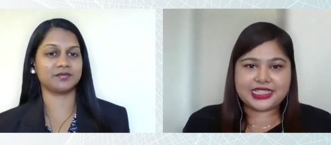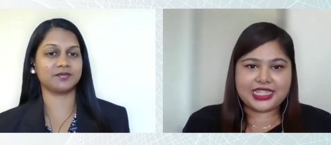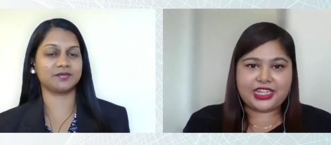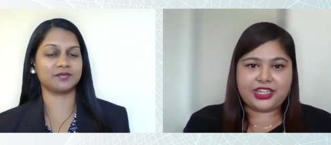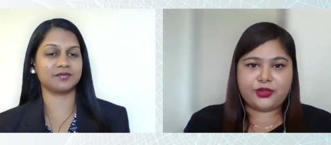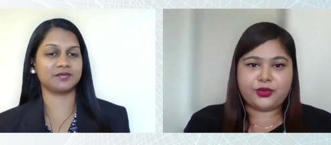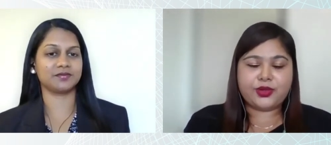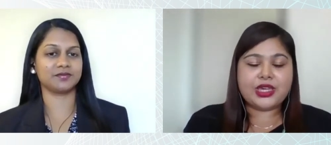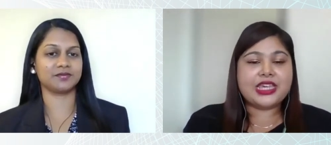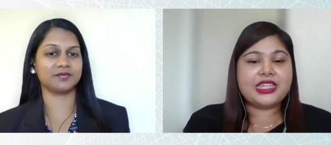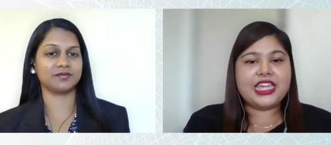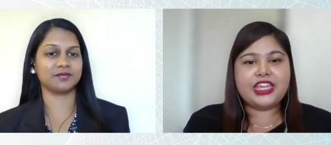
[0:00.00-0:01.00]
Speaker 1: thank you.
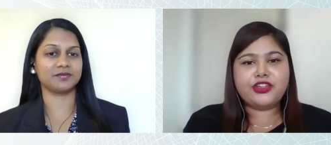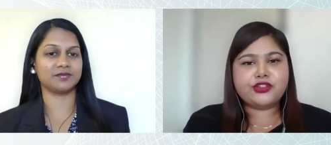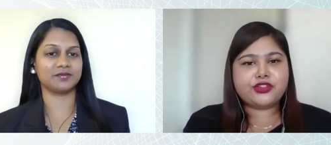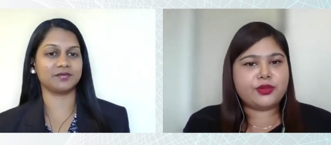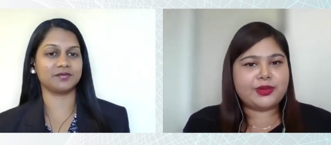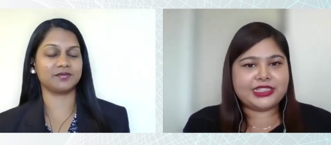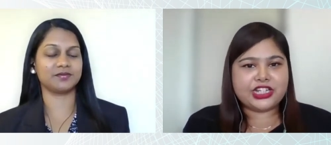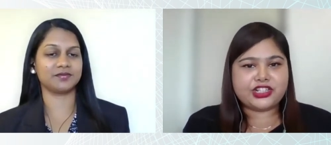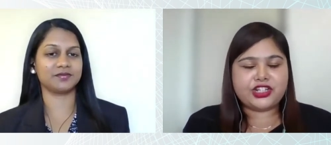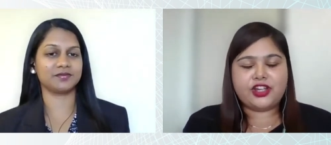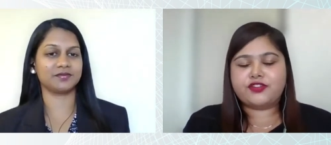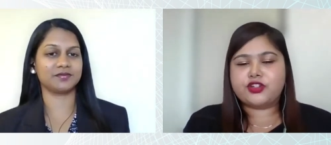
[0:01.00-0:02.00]
Thank you so much,
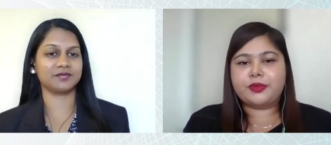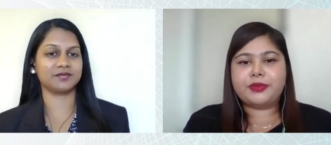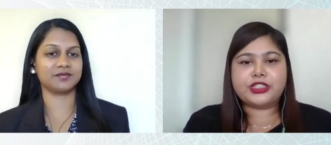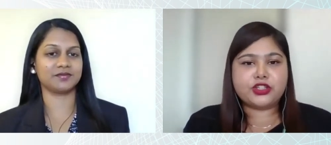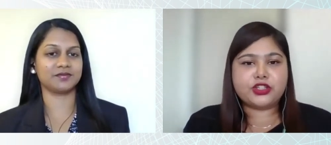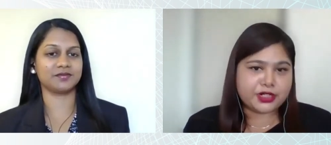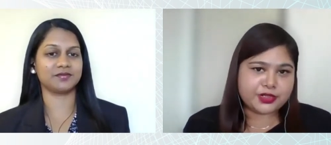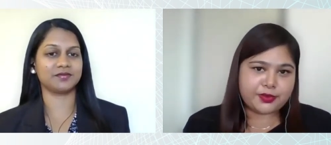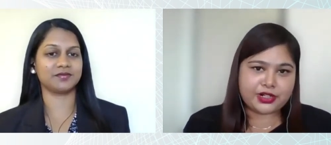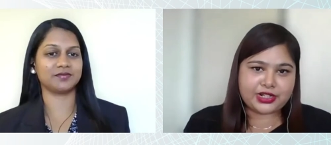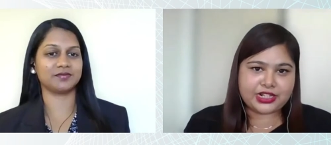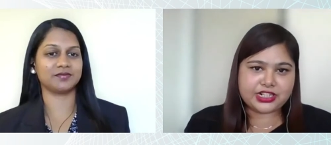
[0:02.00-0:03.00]
Seshni. You have taught me so much
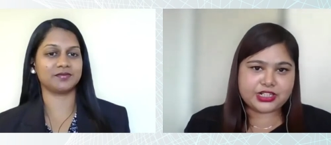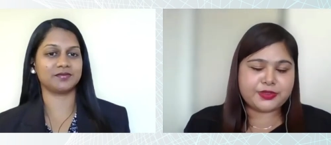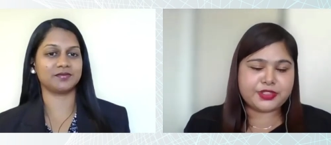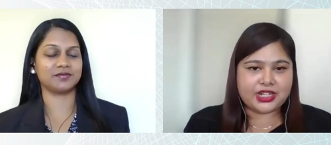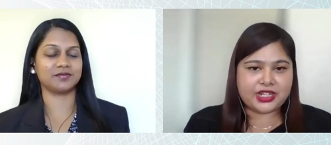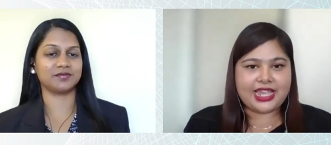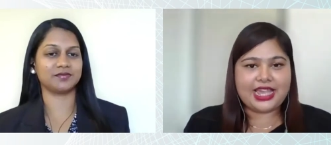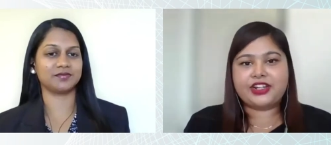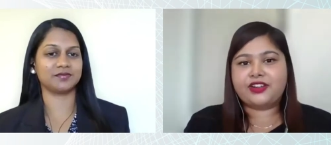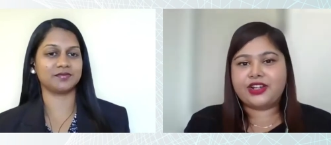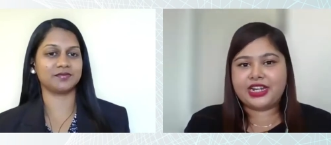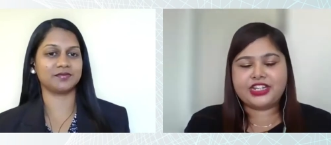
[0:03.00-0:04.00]
about learnerships today, and
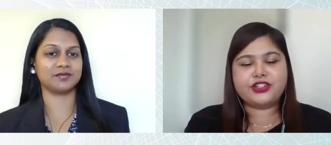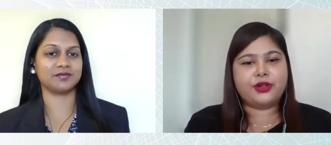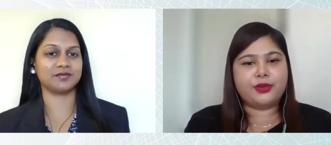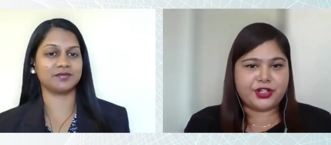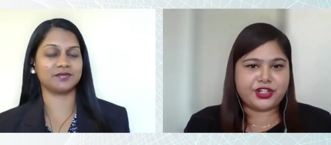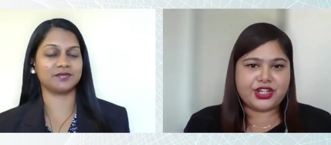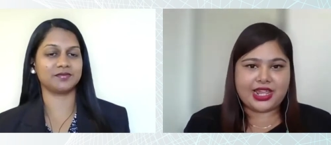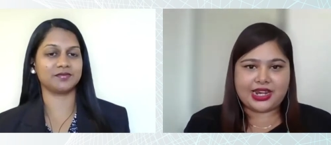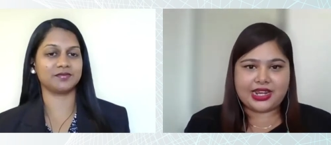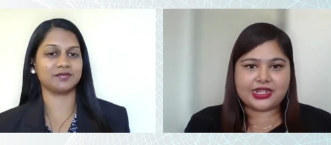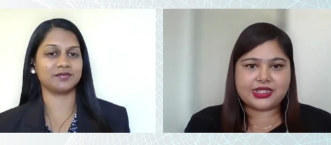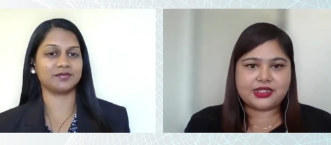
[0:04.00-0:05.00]
I really do appreciate
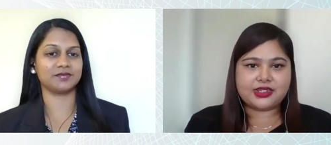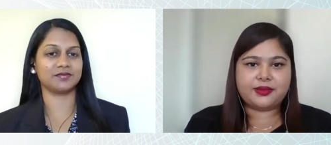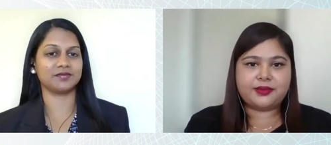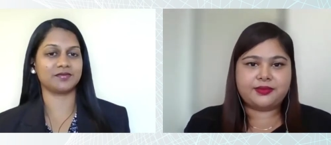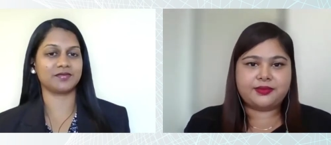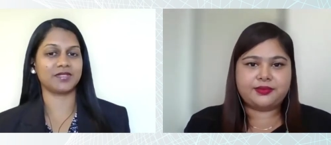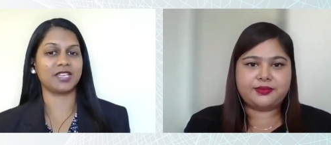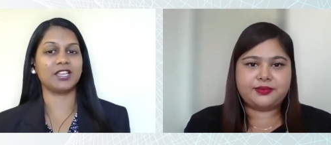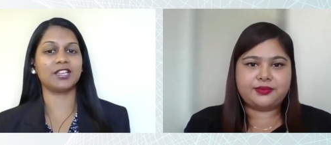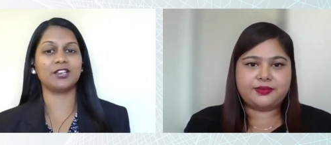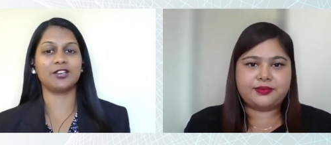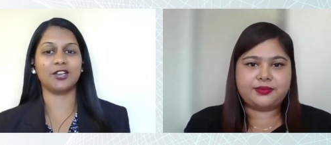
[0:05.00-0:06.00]
it.
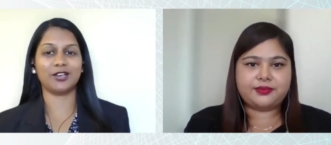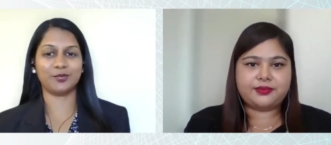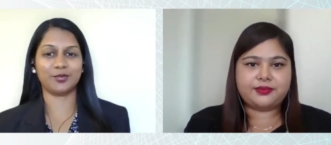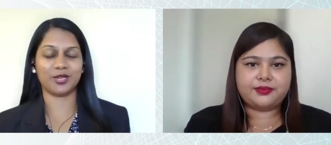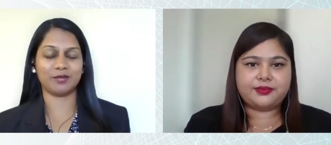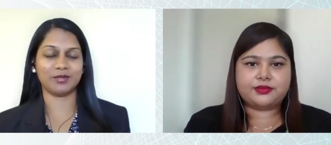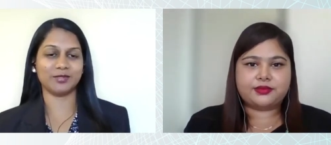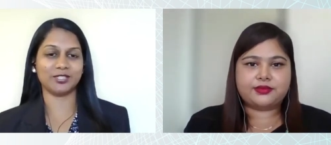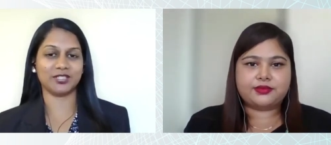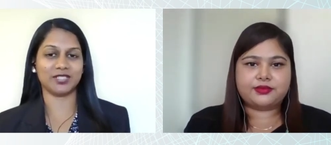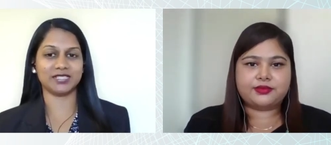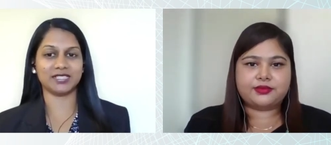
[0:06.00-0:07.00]
Speaker 2: Not a problem,
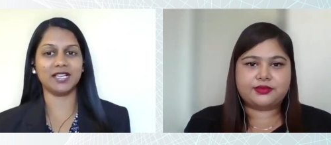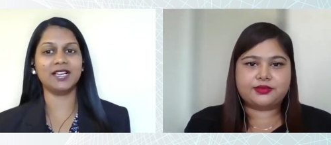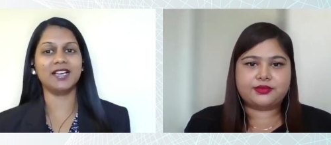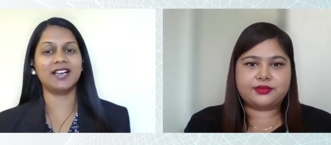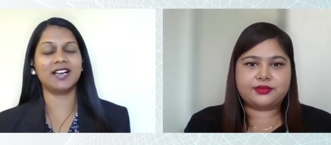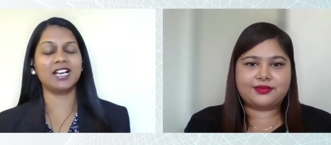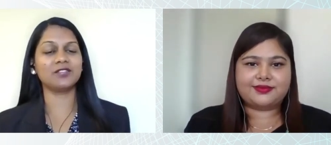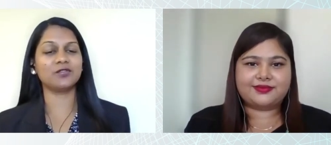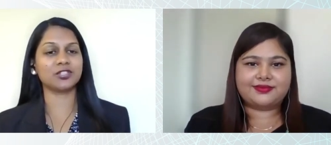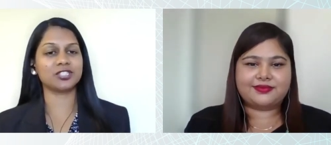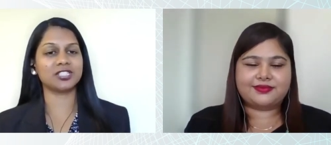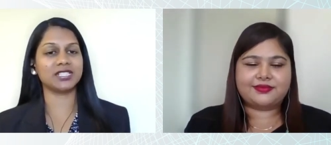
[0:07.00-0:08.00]
Solita.
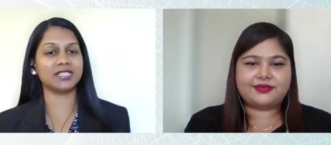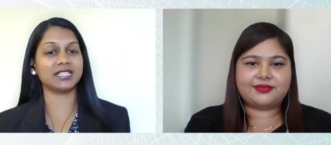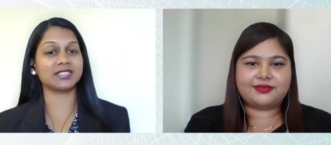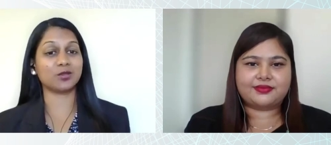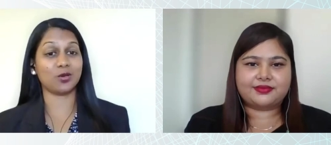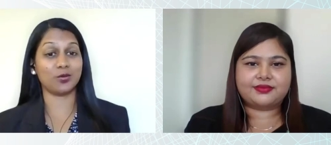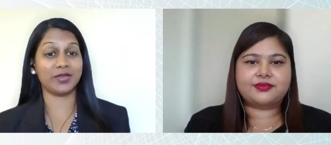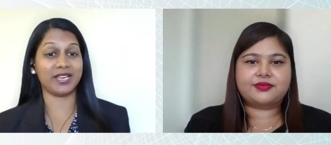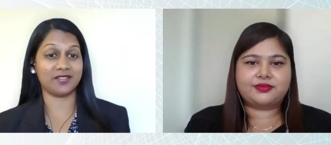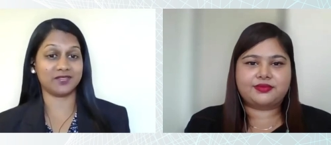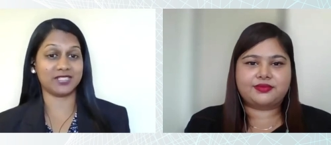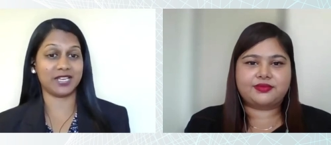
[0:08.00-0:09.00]
Unfortunately, that's all we
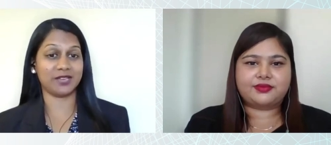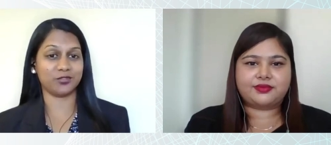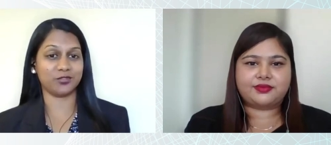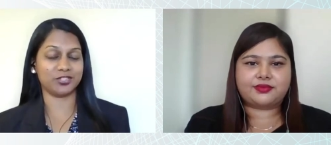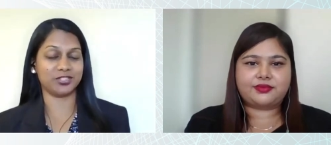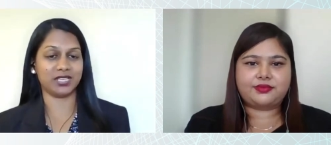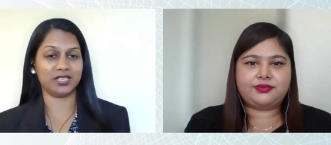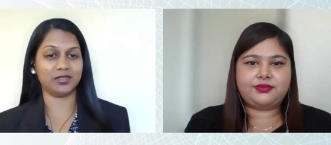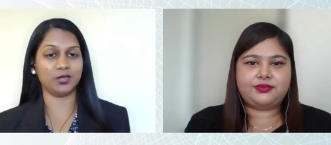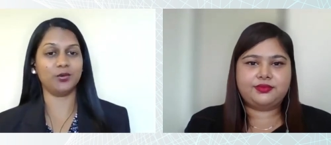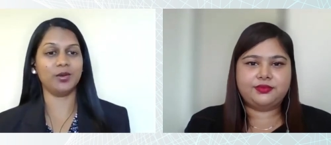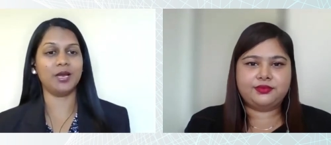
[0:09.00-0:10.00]
have time for today,
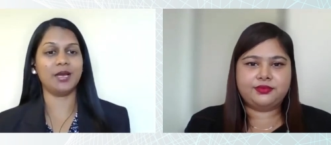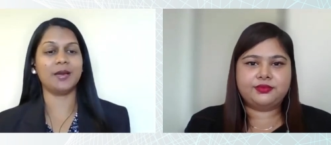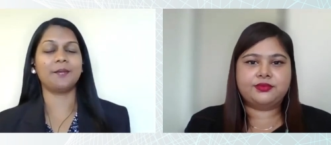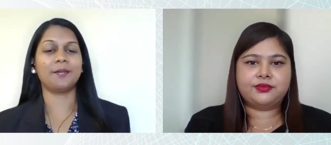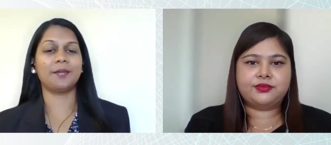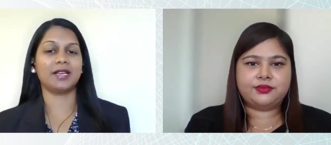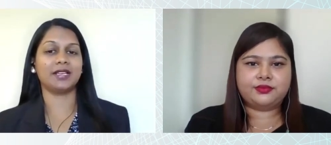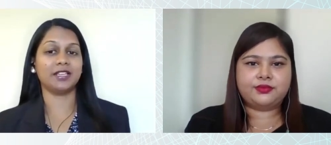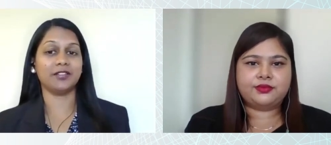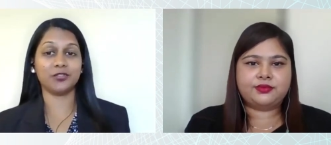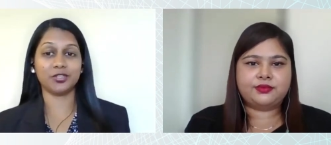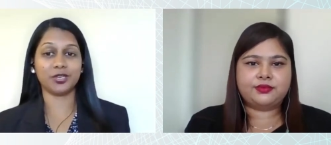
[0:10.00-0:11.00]
though. But
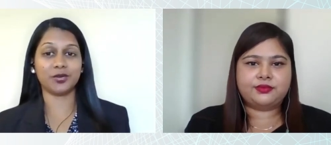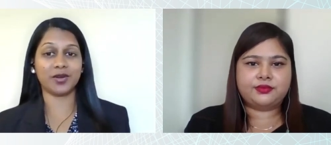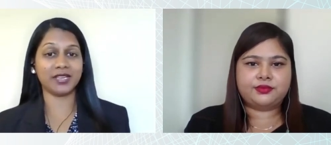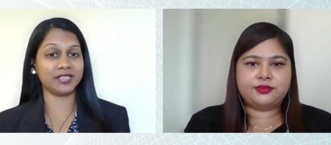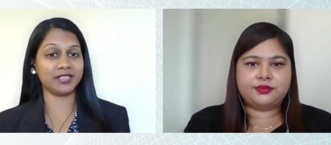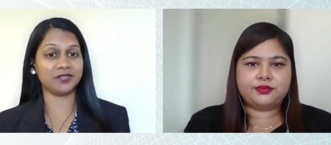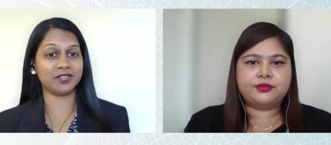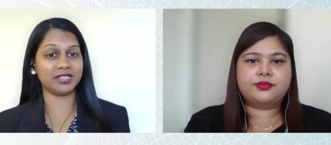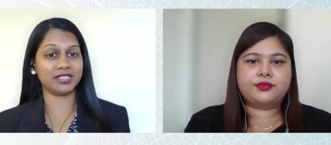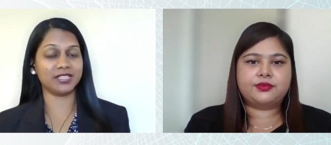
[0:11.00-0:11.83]
if you require any further